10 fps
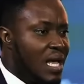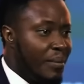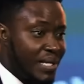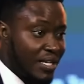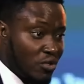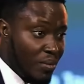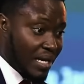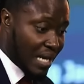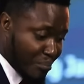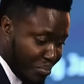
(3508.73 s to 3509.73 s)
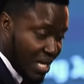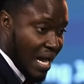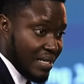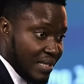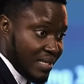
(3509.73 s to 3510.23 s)
But there are some that are big like
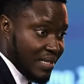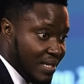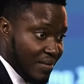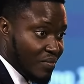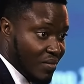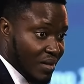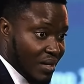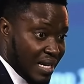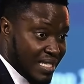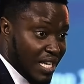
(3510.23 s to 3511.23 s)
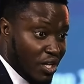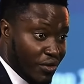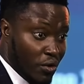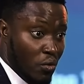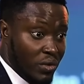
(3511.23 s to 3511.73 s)
this, can take you for the
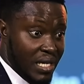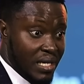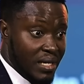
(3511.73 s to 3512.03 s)
whole day.